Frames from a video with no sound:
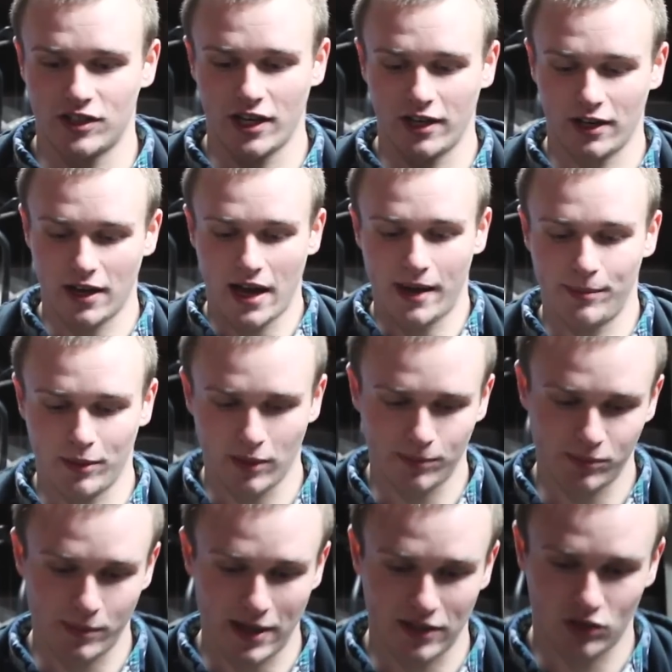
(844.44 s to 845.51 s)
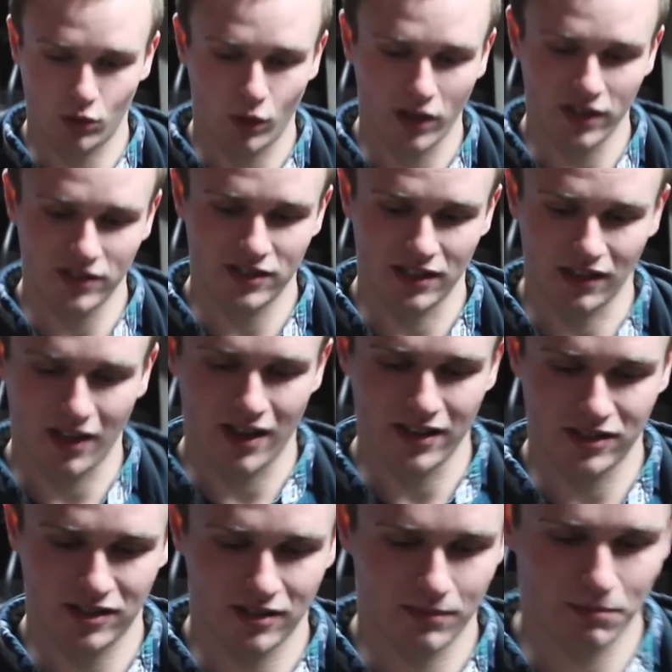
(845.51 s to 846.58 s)
tire. I burped mine twice and
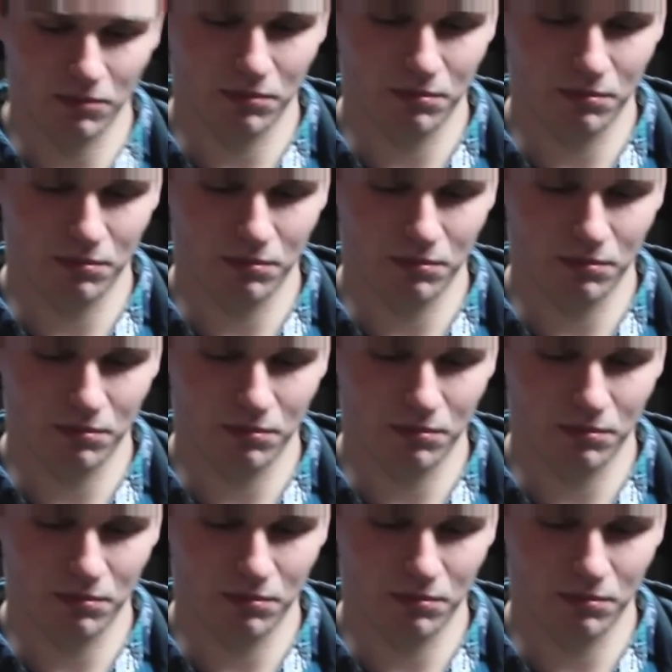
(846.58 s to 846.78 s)
lost